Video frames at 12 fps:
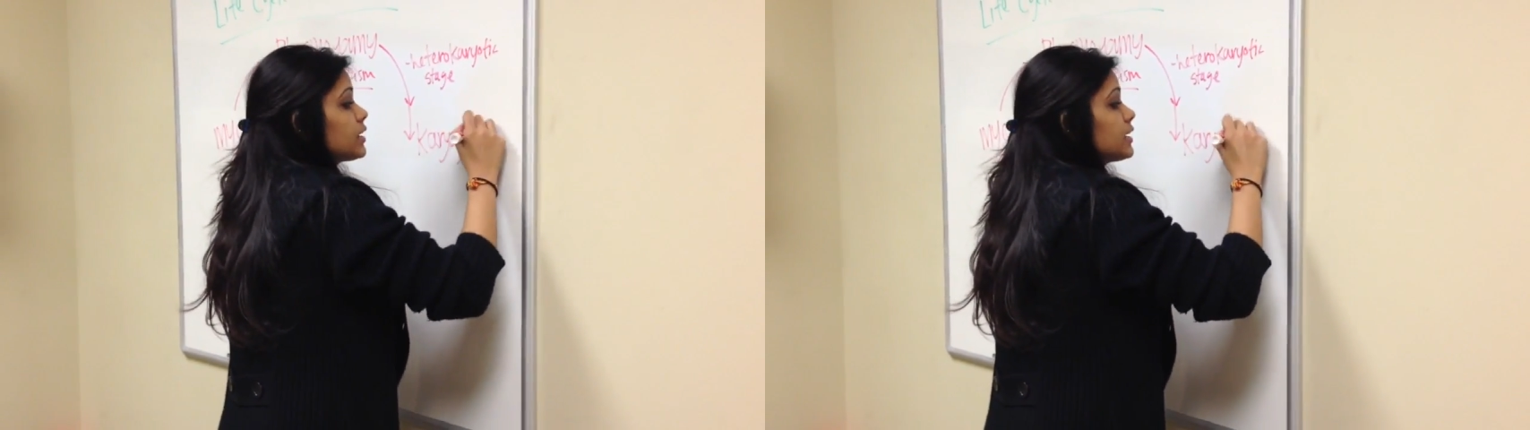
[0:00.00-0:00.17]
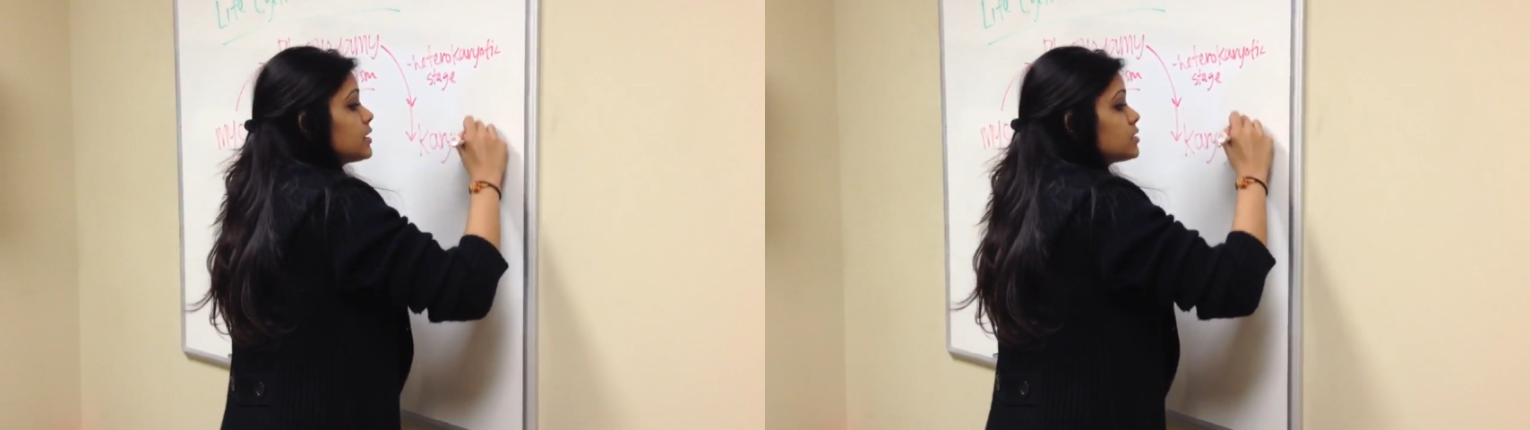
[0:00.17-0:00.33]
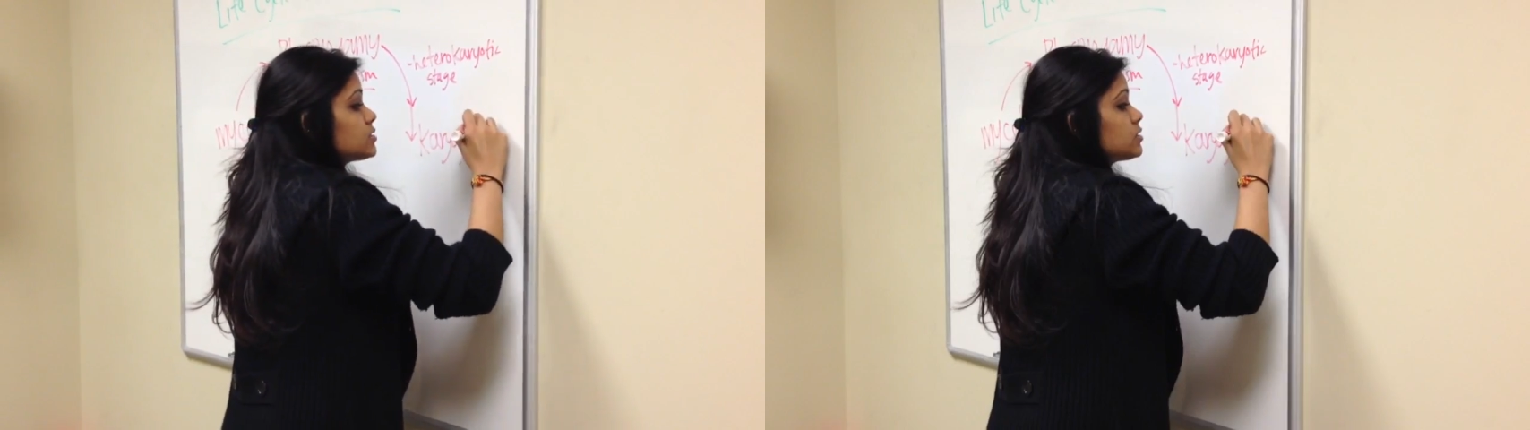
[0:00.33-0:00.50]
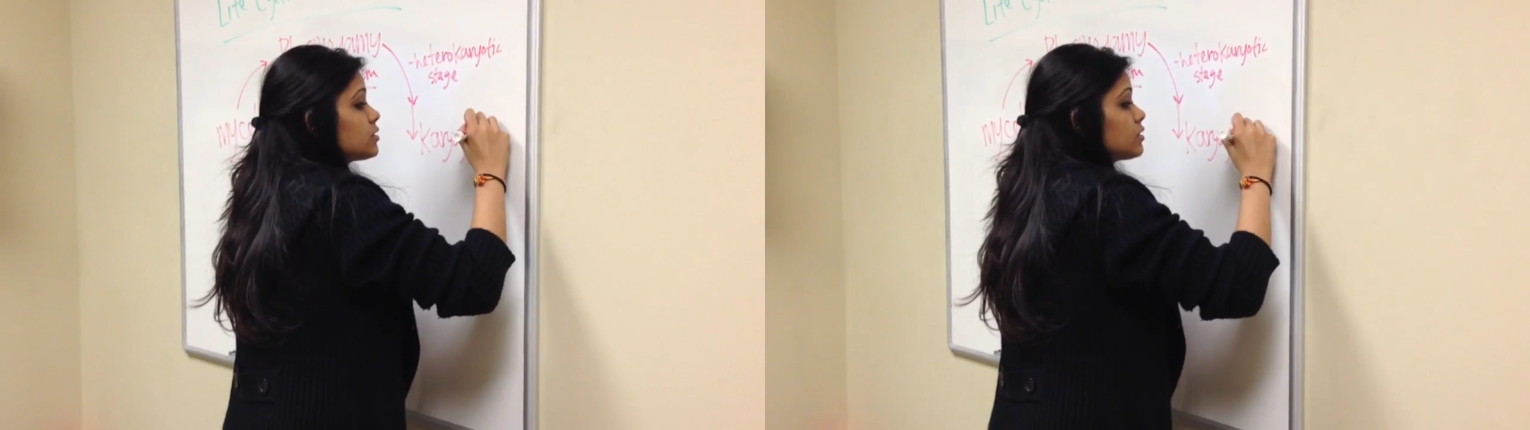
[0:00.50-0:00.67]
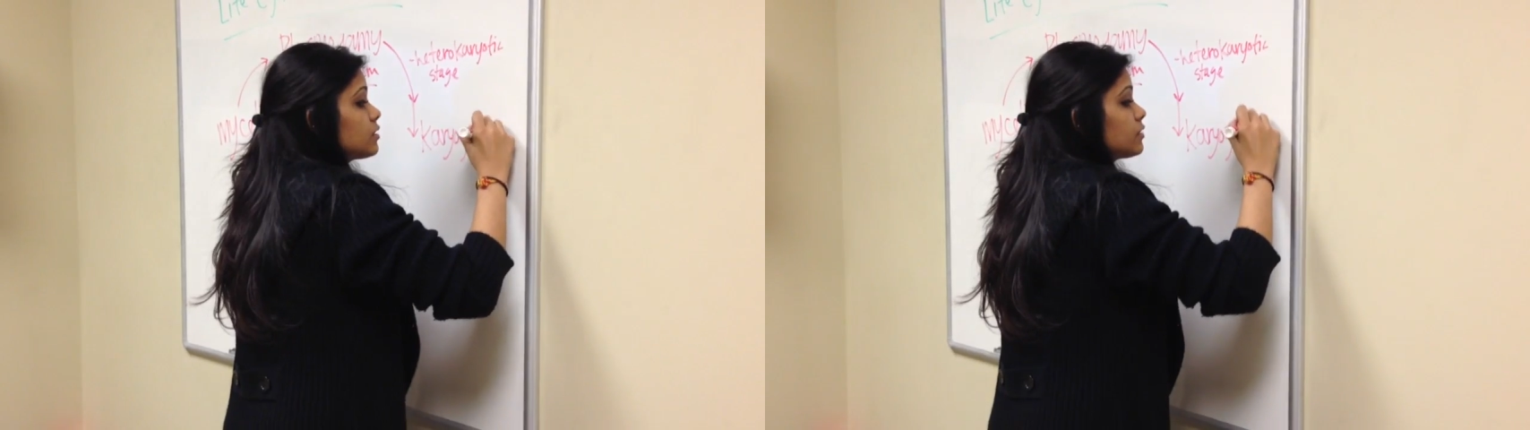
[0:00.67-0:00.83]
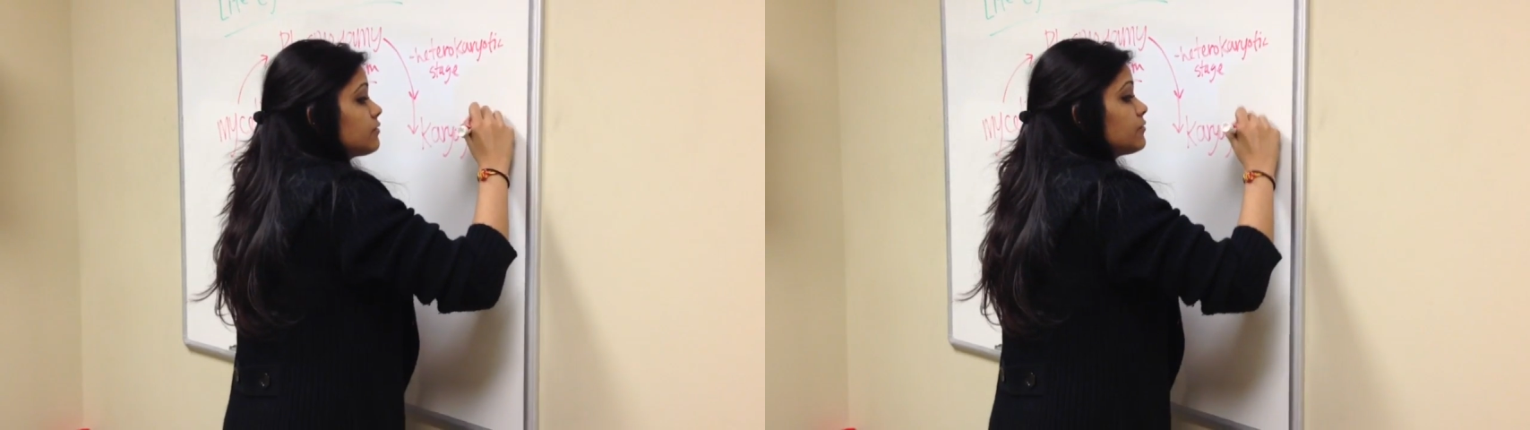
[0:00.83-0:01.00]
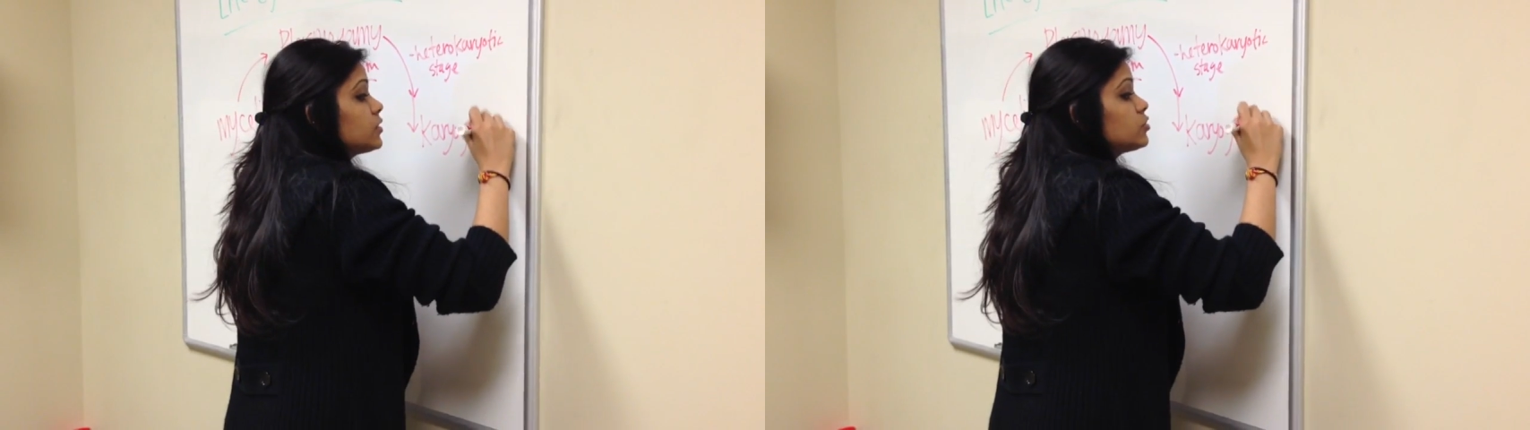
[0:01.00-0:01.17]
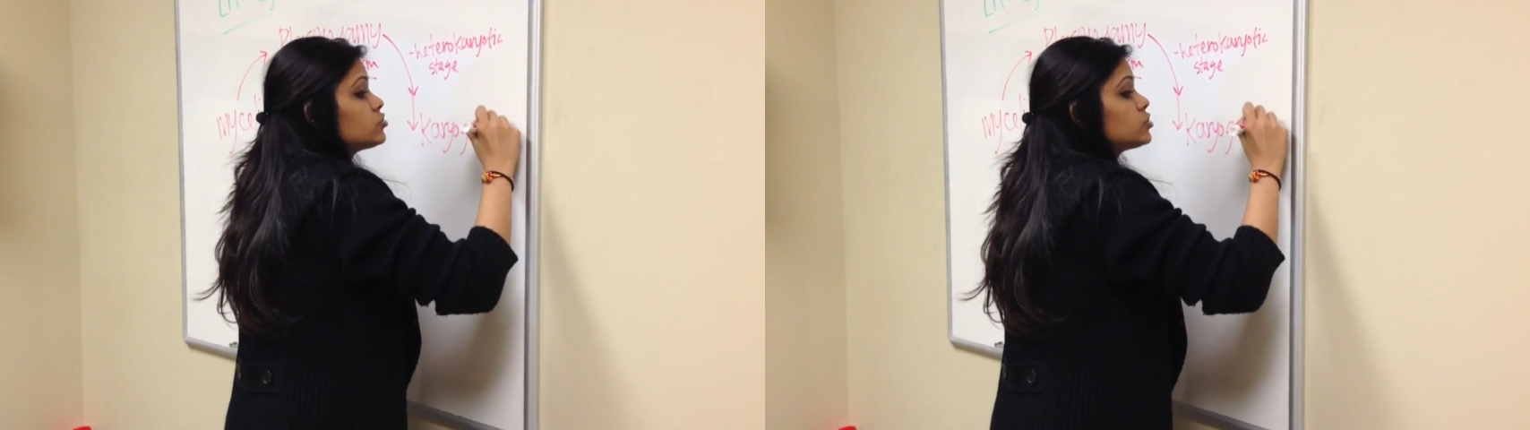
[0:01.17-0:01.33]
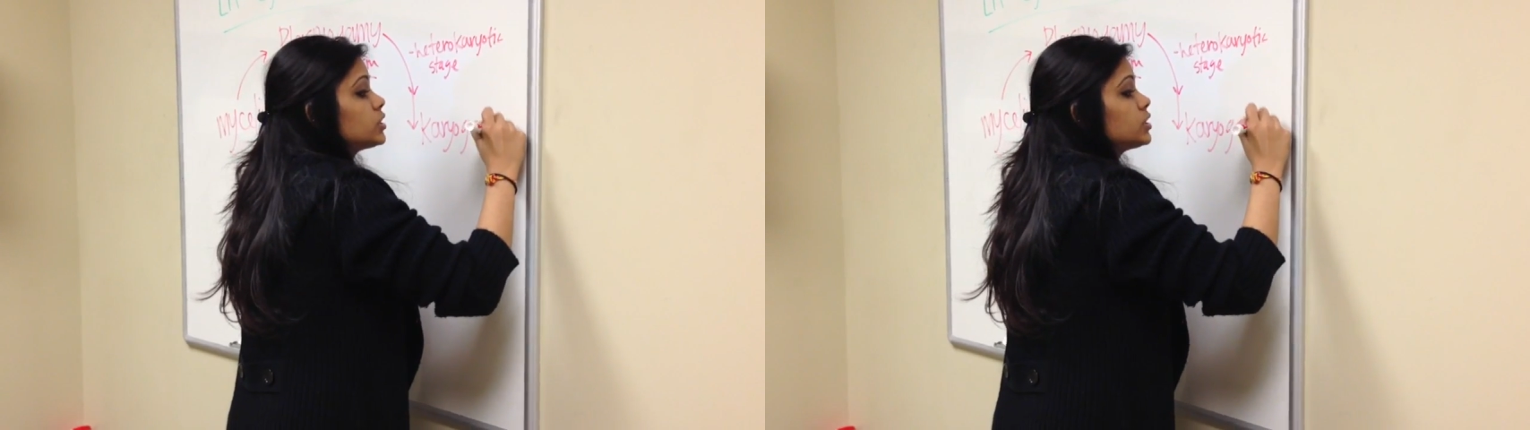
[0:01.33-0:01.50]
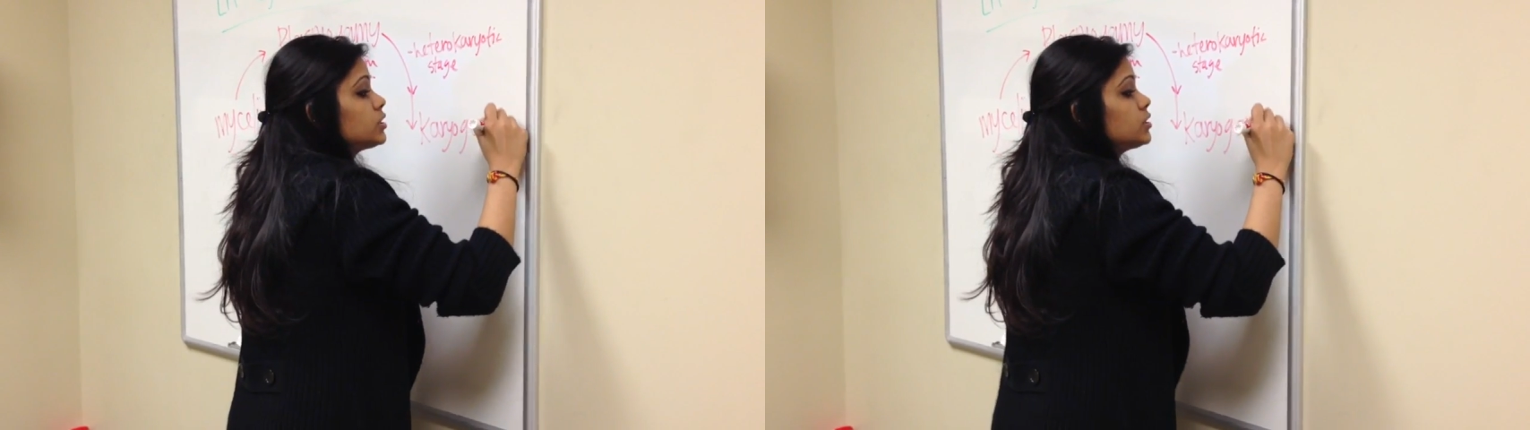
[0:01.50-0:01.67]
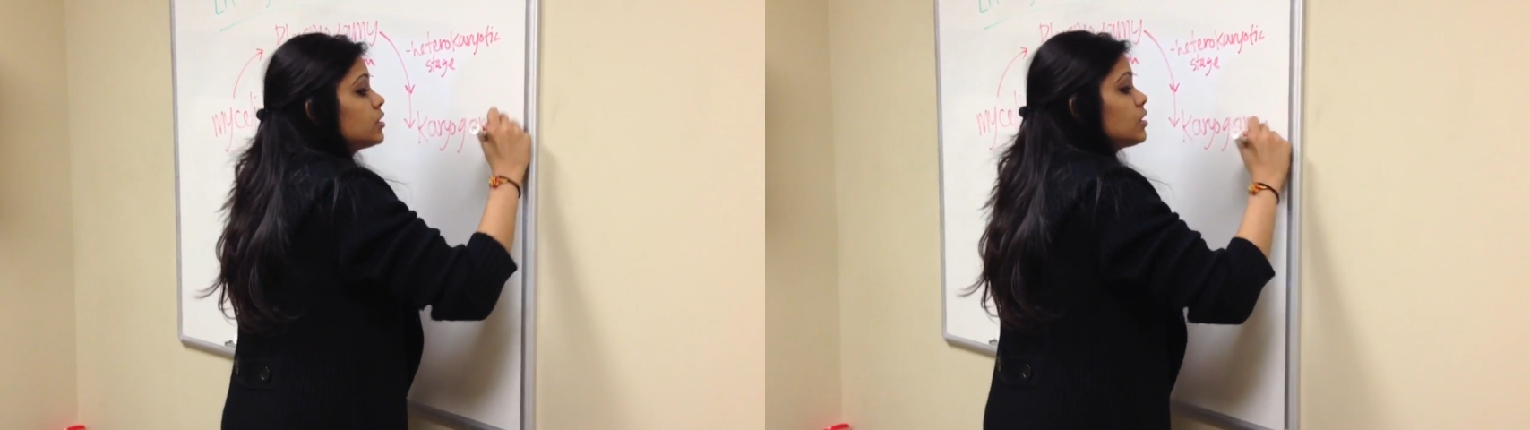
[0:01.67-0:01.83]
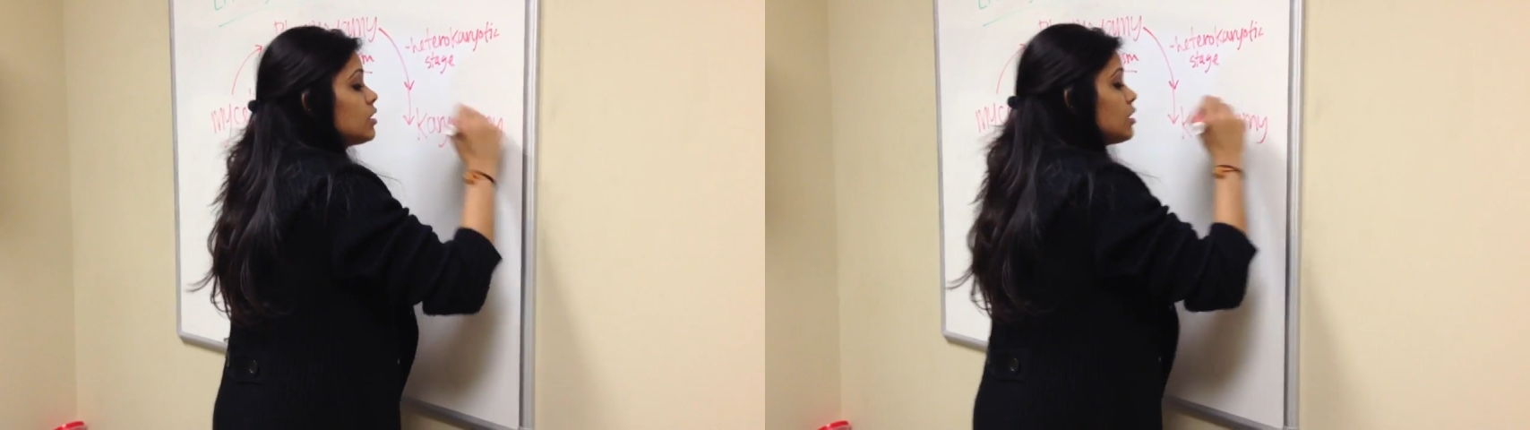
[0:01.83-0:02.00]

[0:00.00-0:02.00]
is the fusion